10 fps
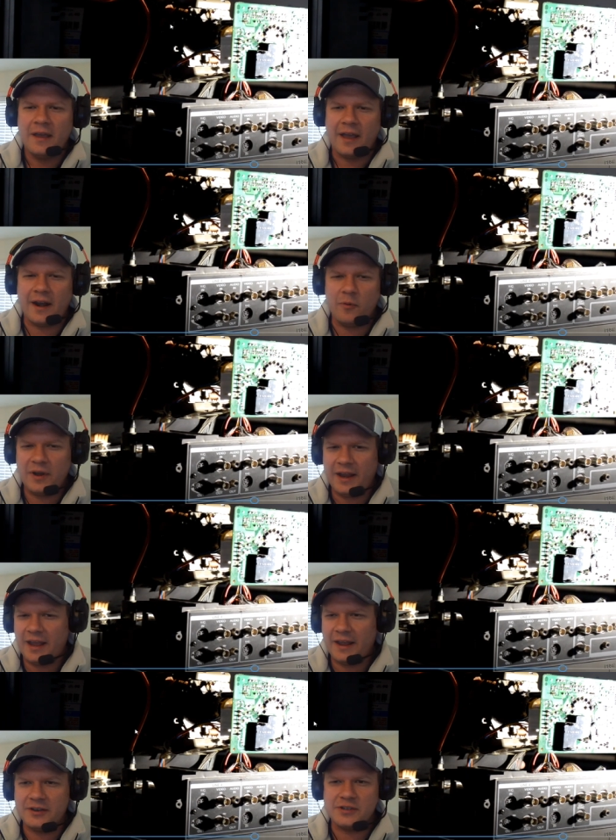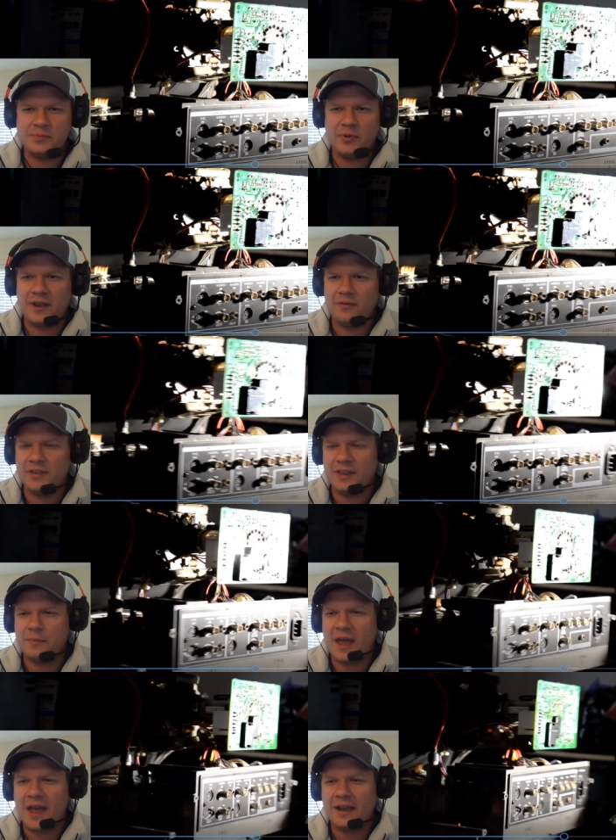and i went ahead and just put everything
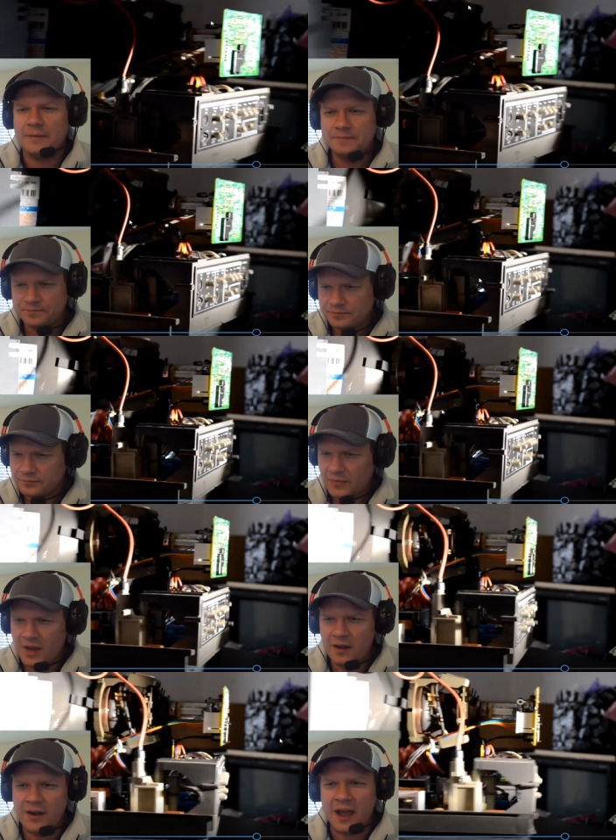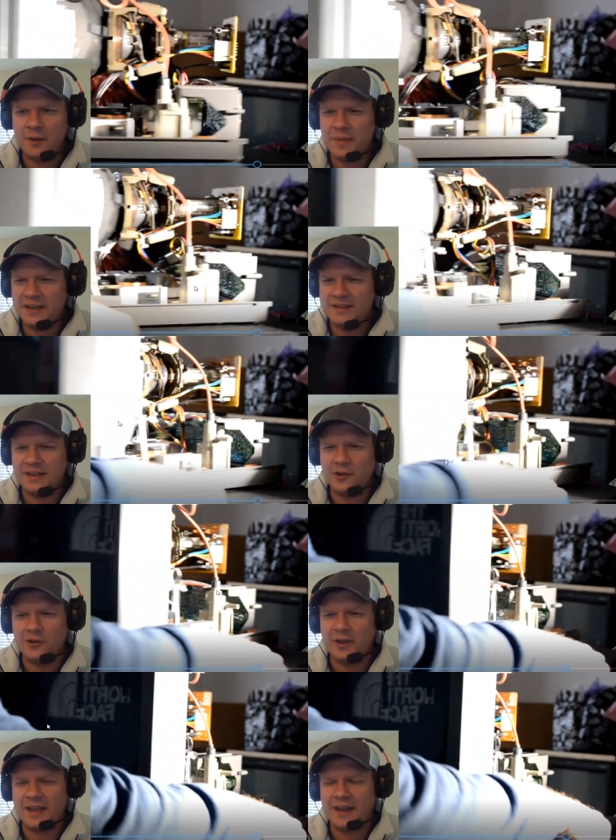back not a big
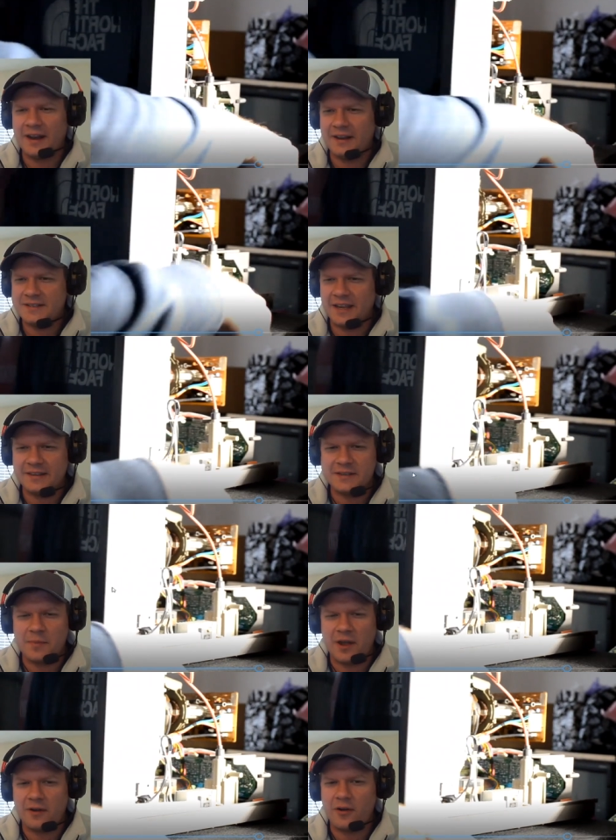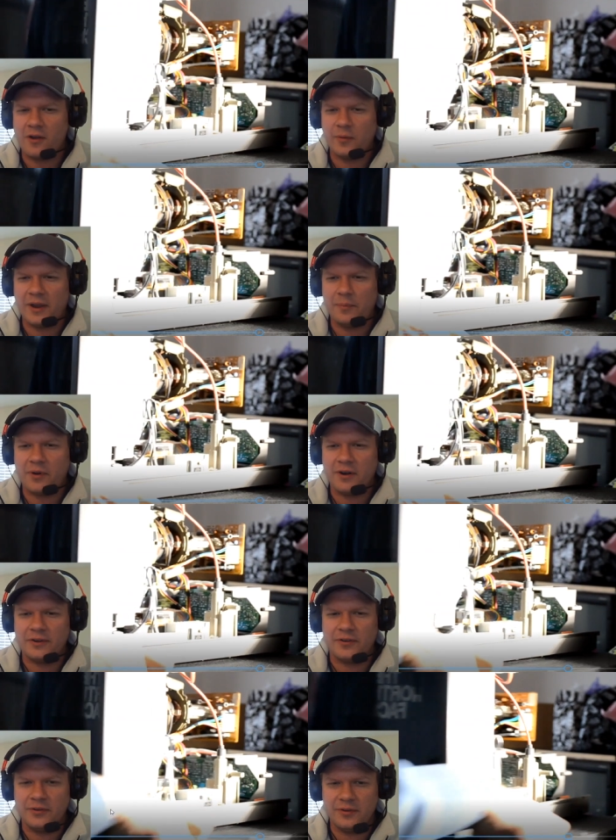deal again i didn't take this monitor all the way to
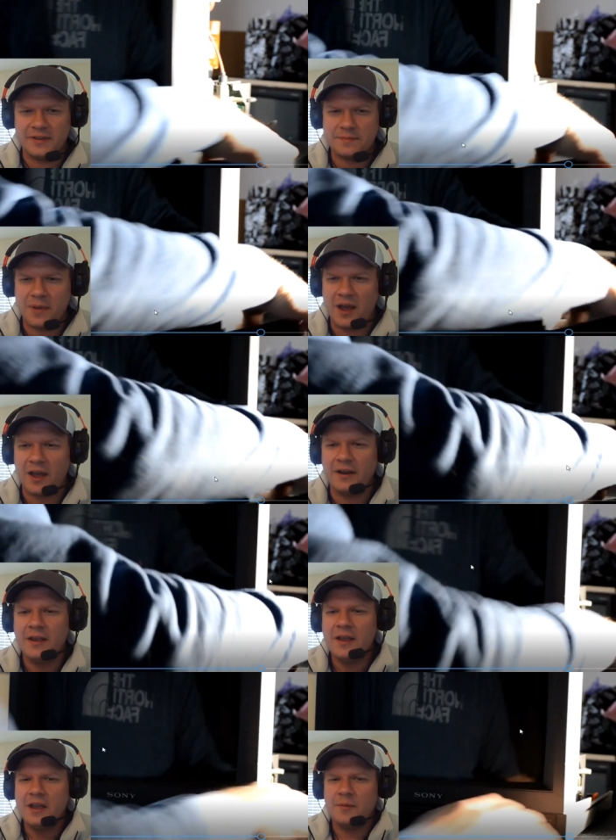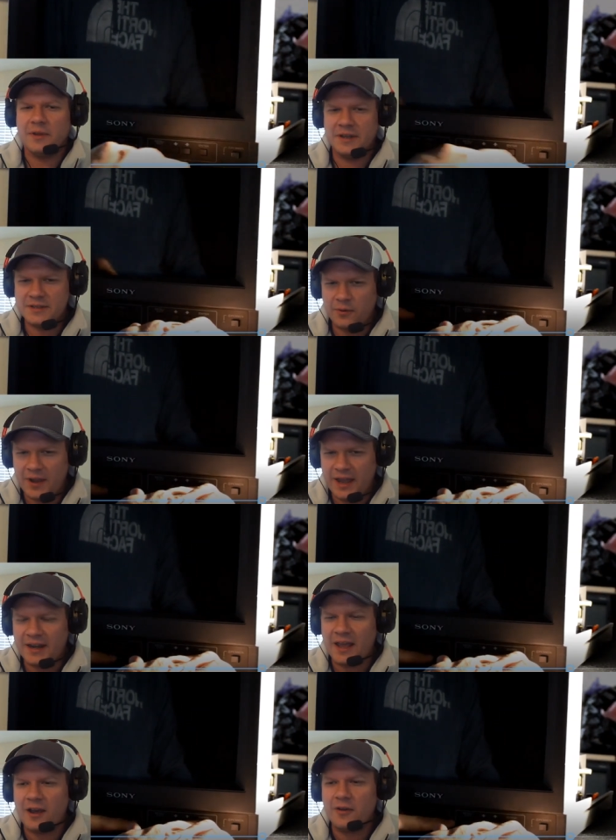part to do this mod but let's go ahead
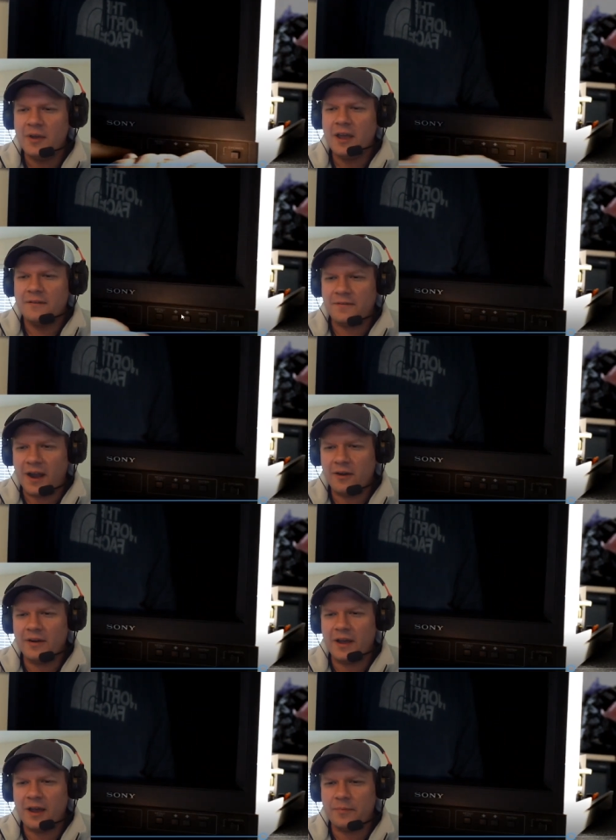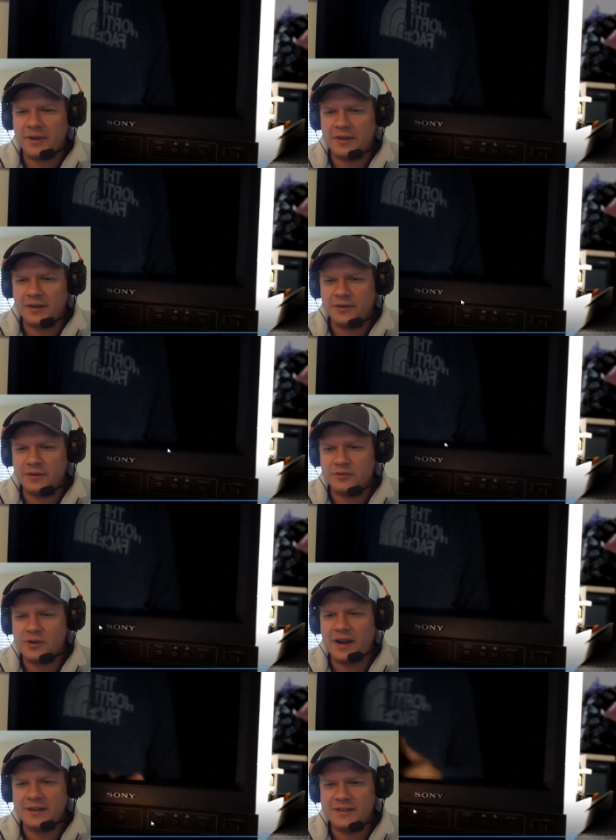now fire it up and, and you know
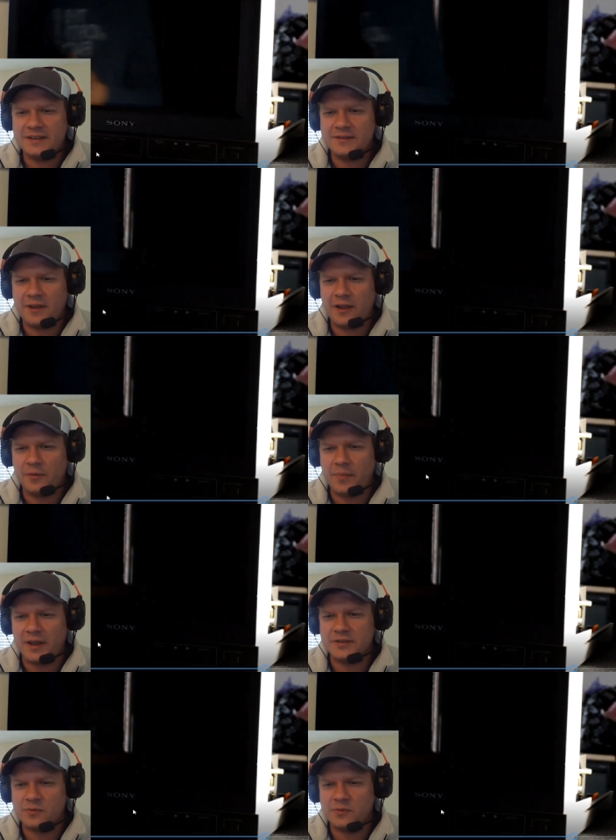try to see how the buttons